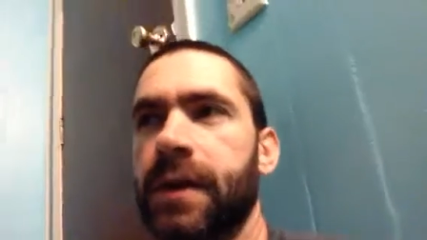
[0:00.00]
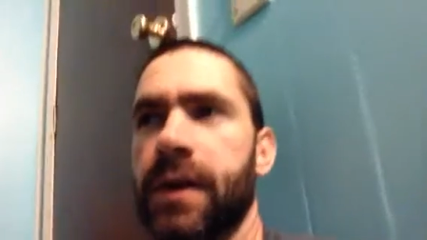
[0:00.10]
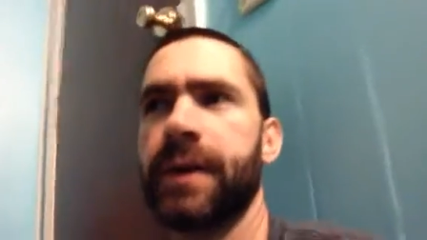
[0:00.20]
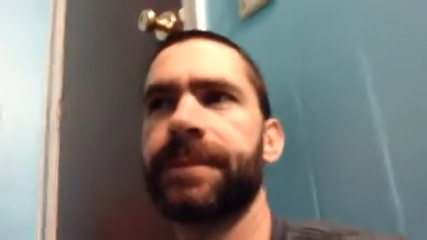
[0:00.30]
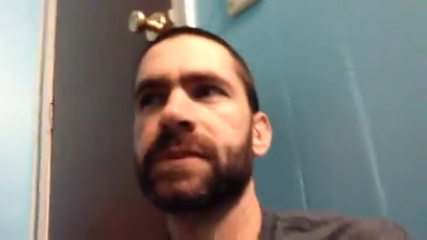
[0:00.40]

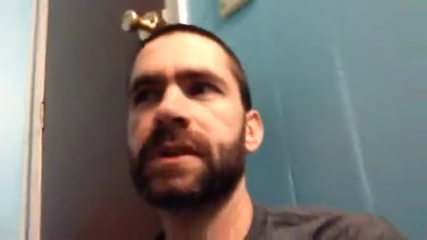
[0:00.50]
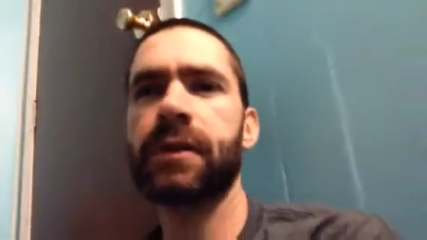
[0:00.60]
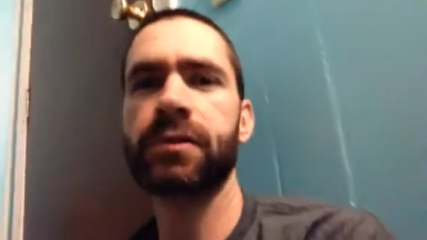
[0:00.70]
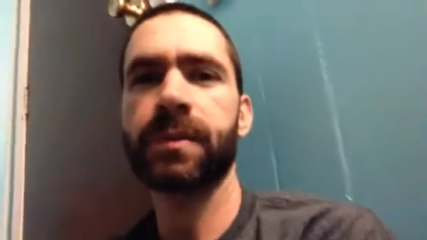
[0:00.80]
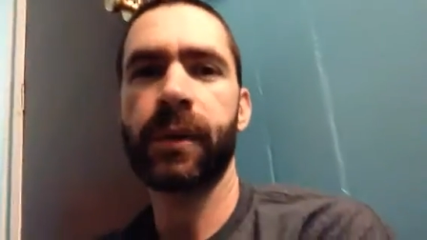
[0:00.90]
Um,
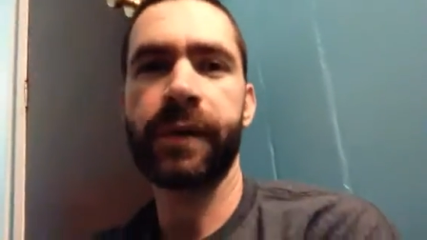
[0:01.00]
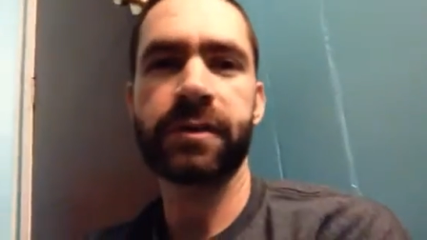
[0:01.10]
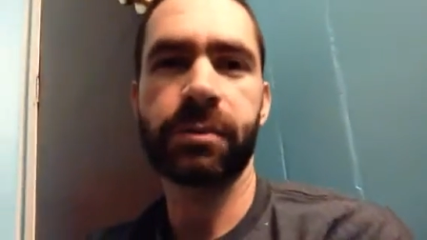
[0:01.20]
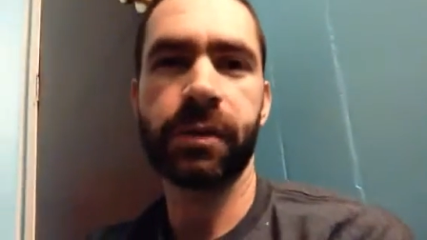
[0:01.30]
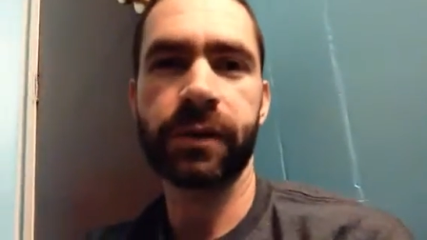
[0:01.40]
today was my
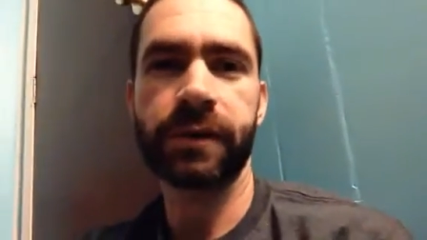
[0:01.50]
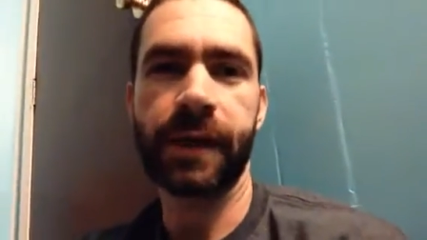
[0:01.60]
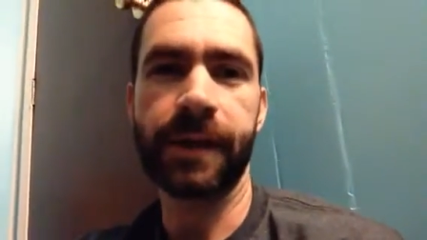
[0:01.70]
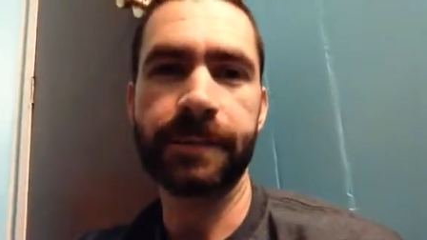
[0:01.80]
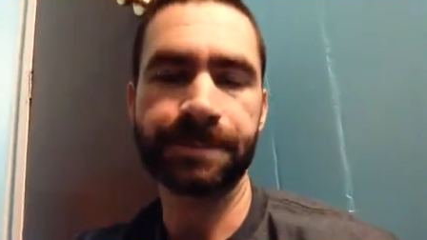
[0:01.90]
wife's
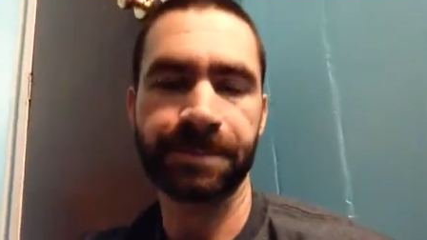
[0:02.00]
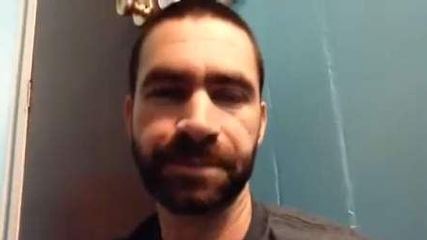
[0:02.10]
birthday,